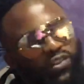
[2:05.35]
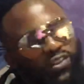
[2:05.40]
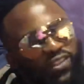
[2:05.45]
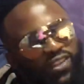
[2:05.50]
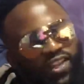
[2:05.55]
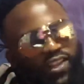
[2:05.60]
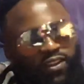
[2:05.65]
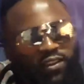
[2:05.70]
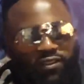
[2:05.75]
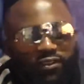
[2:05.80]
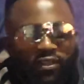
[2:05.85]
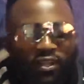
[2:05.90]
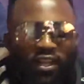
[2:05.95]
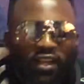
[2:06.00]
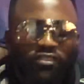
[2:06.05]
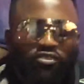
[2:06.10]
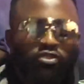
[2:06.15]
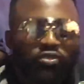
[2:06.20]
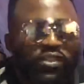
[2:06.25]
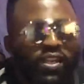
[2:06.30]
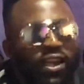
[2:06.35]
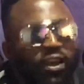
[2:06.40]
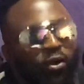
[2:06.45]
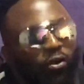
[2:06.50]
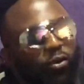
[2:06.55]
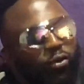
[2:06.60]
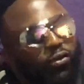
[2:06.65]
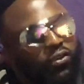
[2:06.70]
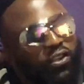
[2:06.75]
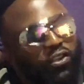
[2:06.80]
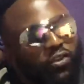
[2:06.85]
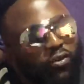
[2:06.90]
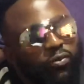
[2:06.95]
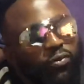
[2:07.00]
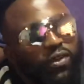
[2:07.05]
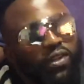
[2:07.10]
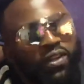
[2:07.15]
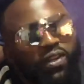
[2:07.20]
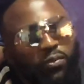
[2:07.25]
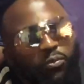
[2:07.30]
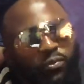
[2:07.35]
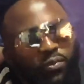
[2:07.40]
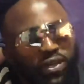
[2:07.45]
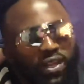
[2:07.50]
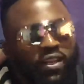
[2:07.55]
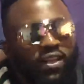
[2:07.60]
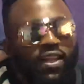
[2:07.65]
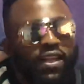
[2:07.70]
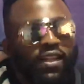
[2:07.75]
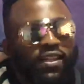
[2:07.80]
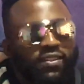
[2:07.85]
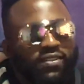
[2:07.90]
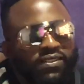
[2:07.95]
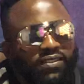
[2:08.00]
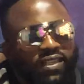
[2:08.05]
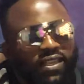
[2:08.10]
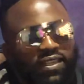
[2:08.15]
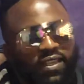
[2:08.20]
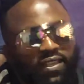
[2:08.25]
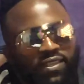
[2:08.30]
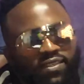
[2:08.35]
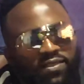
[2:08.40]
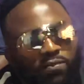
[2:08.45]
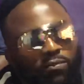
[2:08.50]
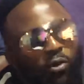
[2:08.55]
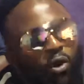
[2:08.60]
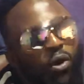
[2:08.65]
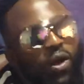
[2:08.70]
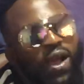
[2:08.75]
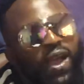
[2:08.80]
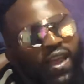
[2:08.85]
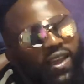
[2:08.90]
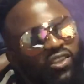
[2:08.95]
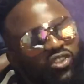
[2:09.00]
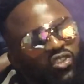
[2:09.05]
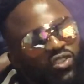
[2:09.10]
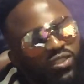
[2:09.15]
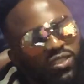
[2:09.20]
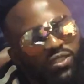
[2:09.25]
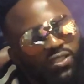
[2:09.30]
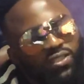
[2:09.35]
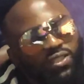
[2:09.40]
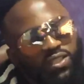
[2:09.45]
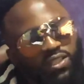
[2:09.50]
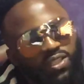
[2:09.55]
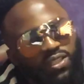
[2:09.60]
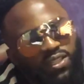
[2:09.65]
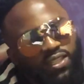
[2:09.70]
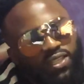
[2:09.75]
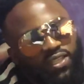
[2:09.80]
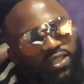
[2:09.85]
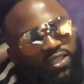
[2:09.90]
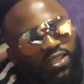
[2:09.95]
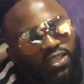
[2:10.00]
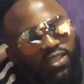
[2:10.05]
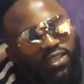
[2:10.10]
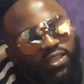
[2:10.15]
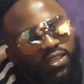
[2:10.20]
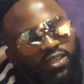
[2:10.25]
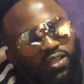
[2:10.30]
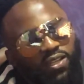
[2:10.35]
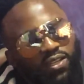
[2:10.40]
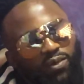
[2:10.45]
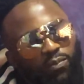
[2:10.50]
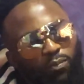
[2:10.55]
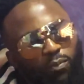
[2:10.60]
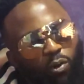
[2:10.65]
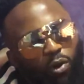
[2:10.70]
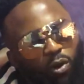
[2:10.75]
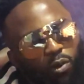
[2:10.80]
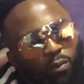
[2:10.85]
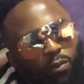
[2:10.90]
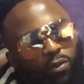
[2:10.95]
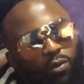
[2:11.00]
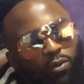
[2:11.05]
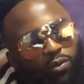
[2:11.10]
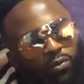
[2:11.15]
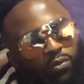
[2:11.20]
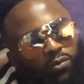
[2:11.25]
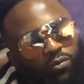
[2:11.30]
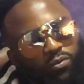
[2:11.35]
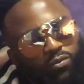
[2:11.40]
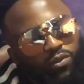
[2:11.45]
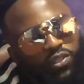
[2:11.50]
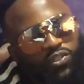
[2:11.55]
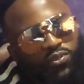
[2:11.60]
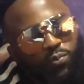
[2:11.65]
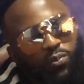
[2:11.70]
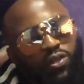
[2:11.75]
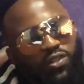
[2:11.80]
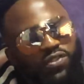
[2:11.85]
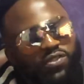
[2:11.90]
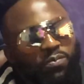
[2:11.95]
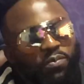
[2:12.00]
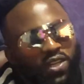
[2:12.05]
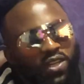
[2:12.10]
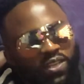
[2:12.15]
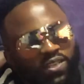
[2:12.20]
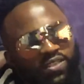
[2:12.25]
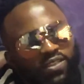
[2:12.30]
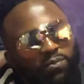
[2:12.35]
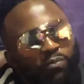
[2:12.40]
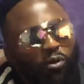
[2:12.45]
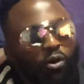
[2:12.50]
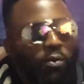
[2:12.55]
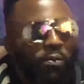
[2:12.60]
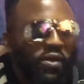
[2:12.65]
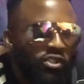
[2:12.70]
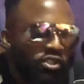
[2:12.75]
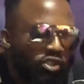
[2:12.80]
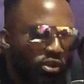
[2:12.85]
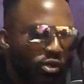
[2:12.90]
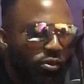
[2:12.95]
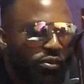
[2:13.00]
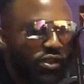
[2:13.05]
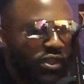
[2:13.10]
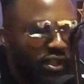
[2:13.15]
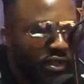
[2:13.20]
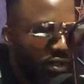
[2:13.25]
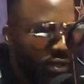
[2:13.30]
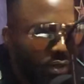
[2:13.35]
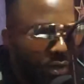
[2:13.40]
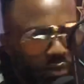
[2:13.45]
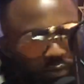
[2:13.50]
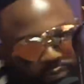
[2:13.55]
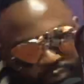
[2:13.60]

And then as you get older, you realize that it's more action, more responsibility, more maturity, you know?